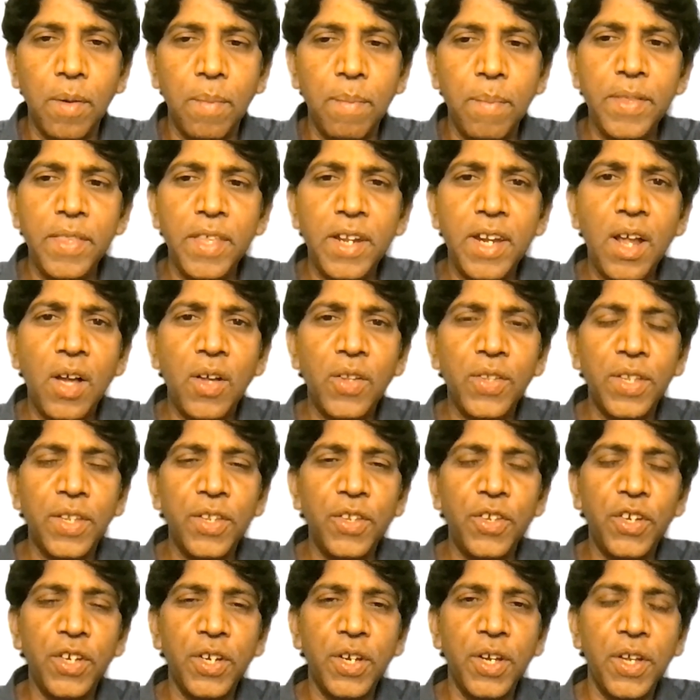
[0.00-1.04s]
But the Dawson
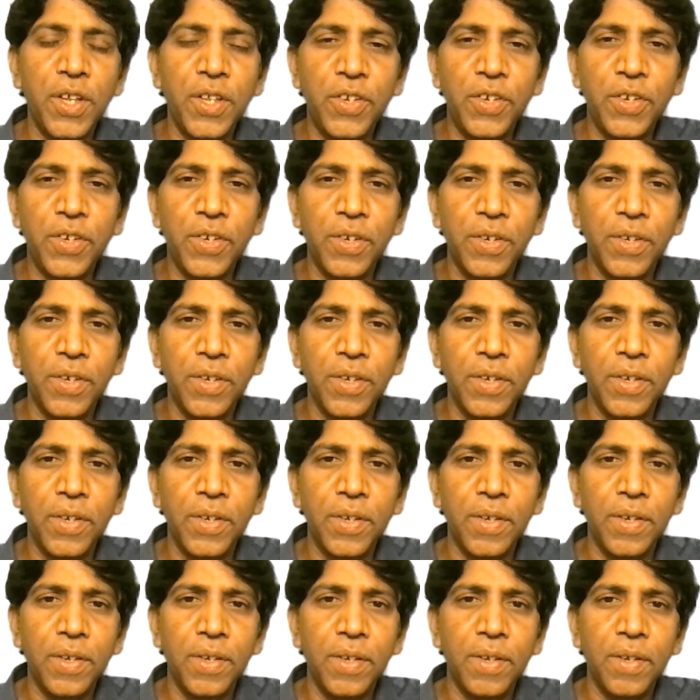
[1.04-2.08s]
Church
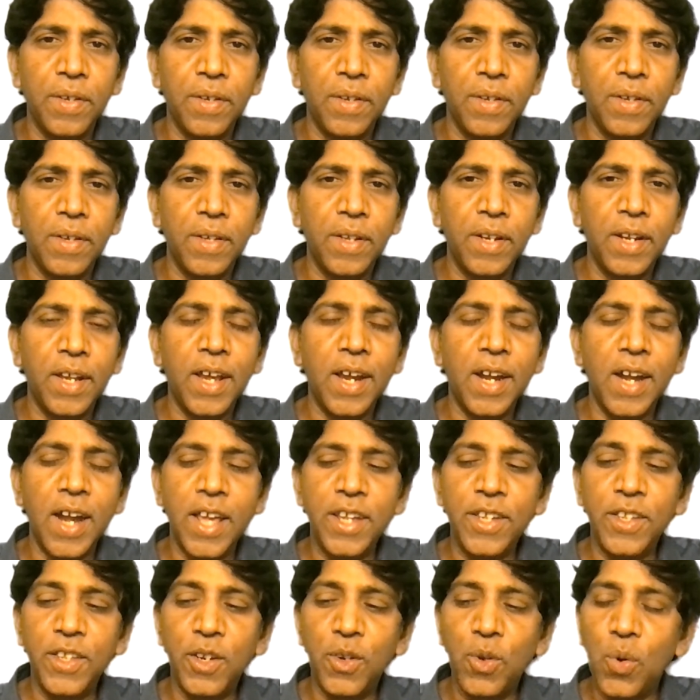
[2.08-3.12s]

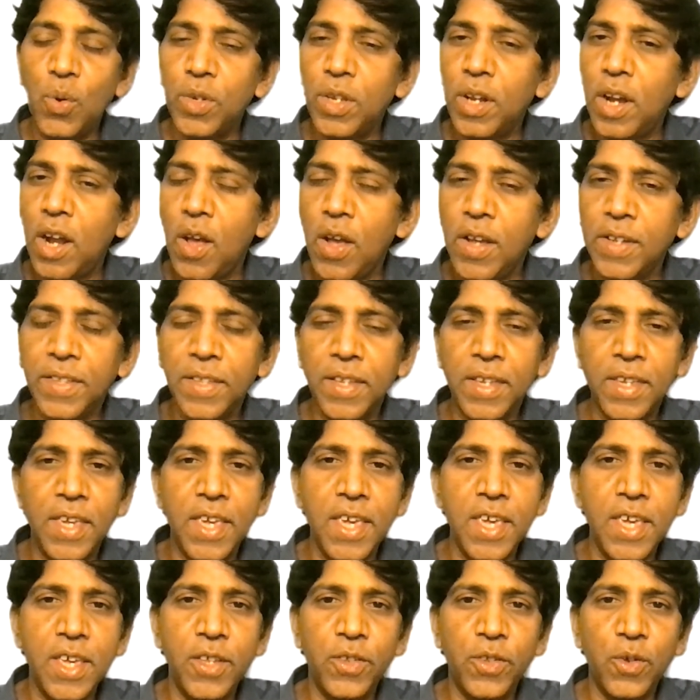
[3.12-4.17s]
recognize that, oh, he lost the
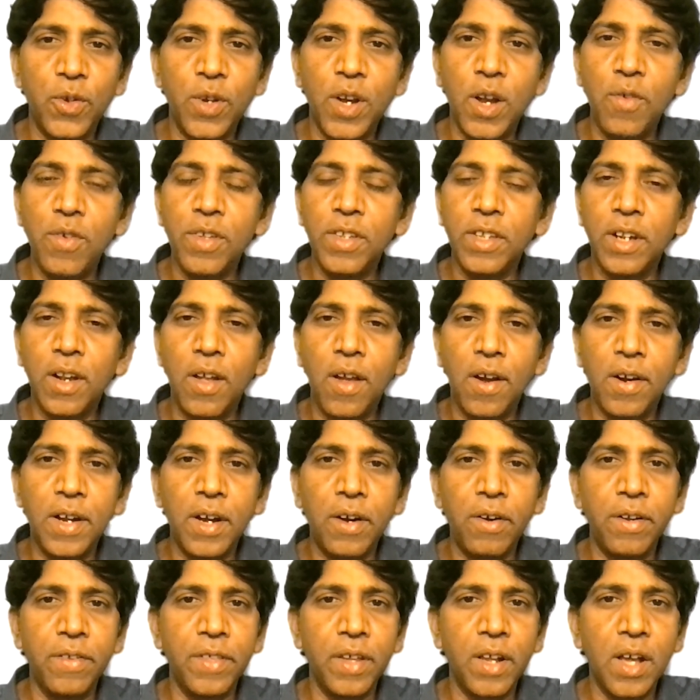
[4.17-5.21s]
keys. So now he's locked
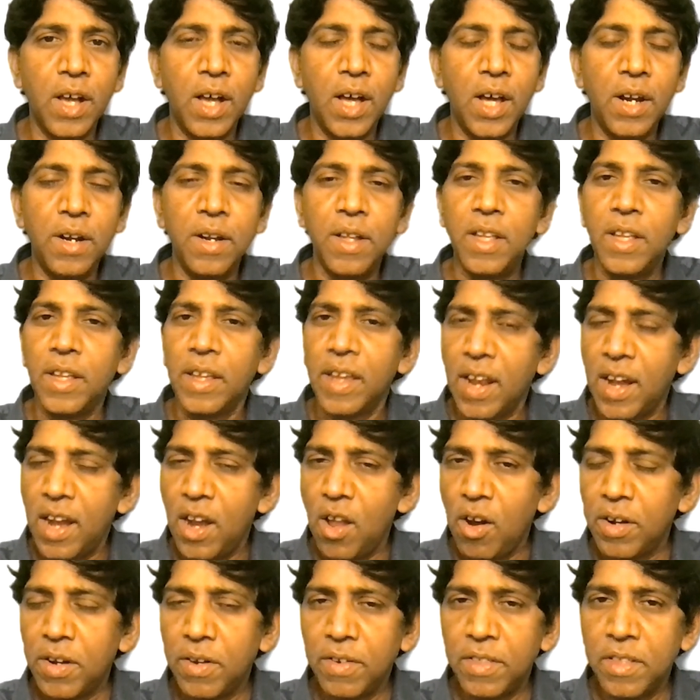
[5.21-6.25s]
out of the car. He
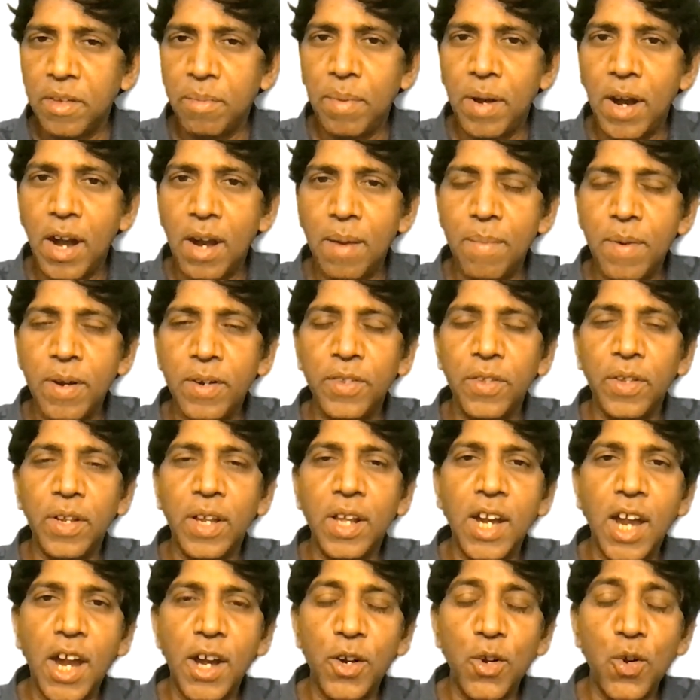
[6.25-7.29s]
locked out of the apartments. He
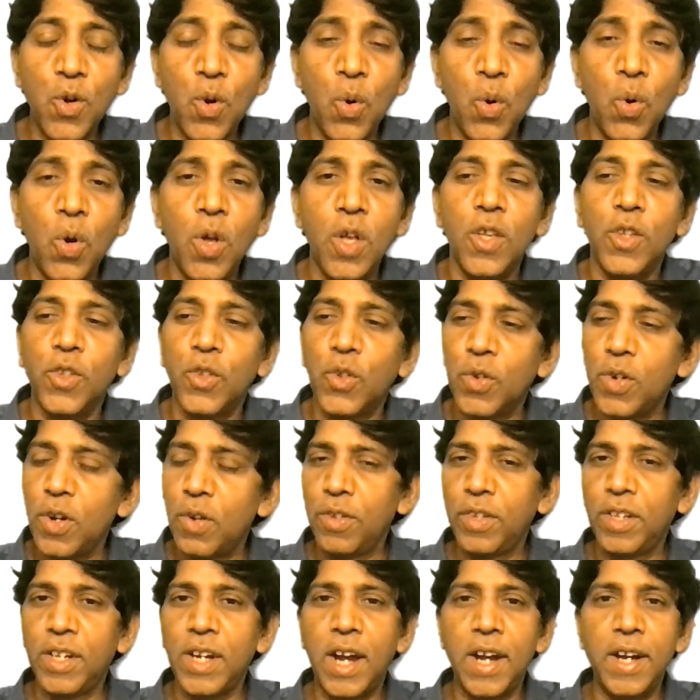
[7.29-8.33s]
cannot go. So now he
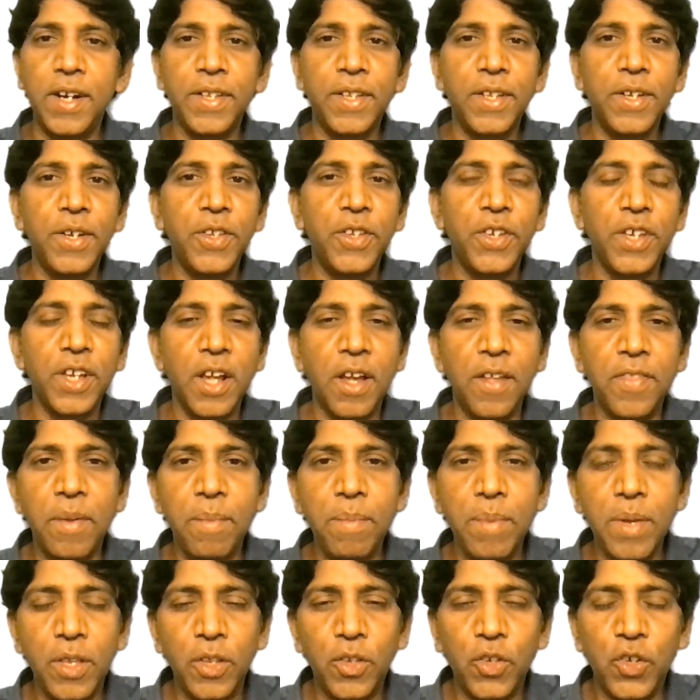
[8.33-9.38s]
started searching on the
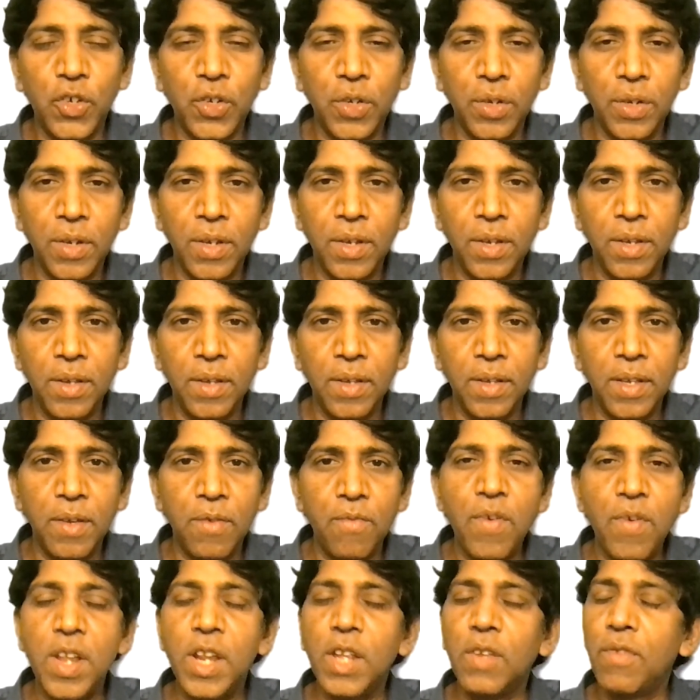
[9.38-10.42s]
beach.
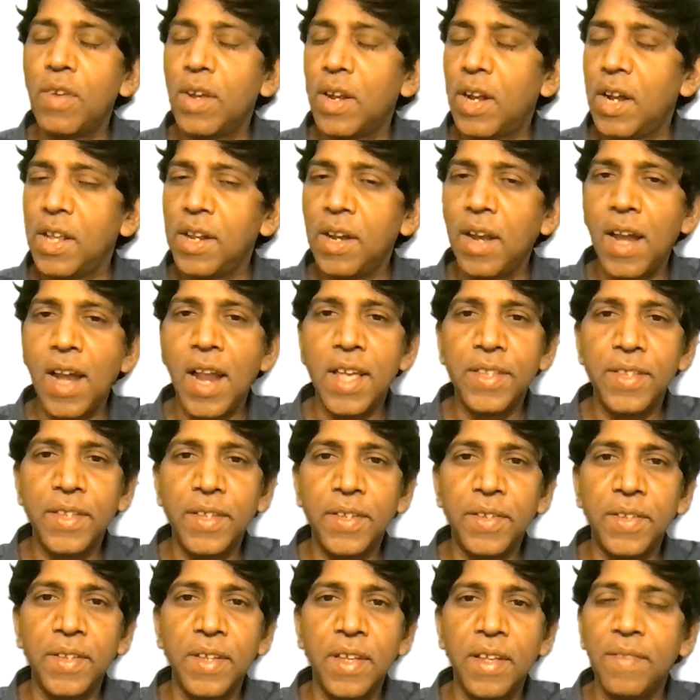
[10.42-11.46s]
Very quickly
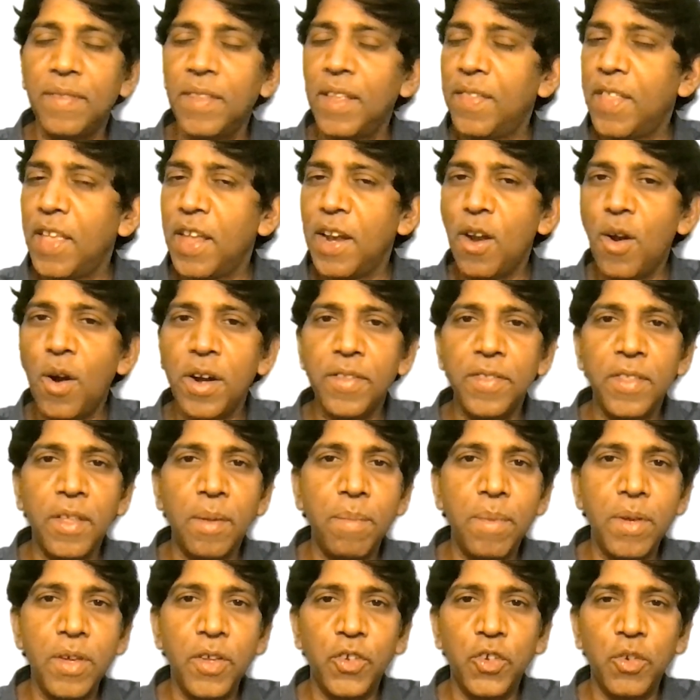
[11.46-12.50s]
realizes that they're not in the
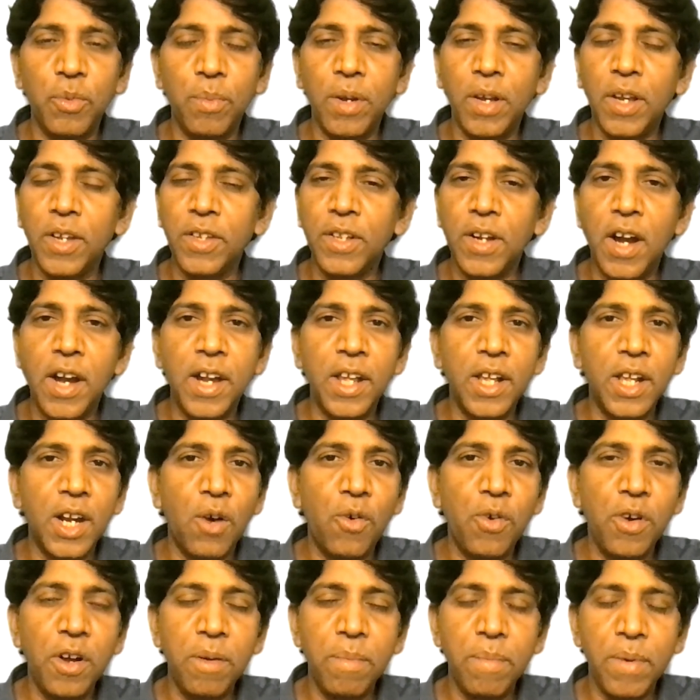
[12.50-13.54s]
beach because not a
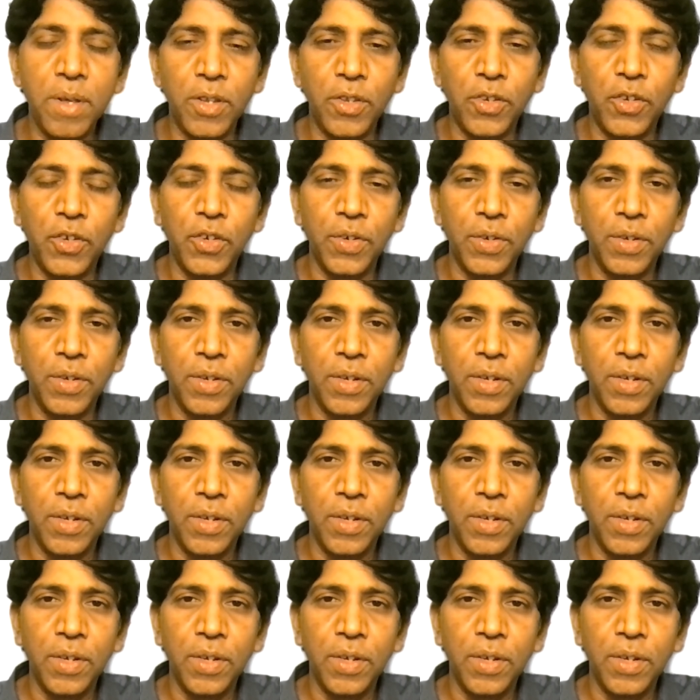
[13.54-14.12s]
crowded beach.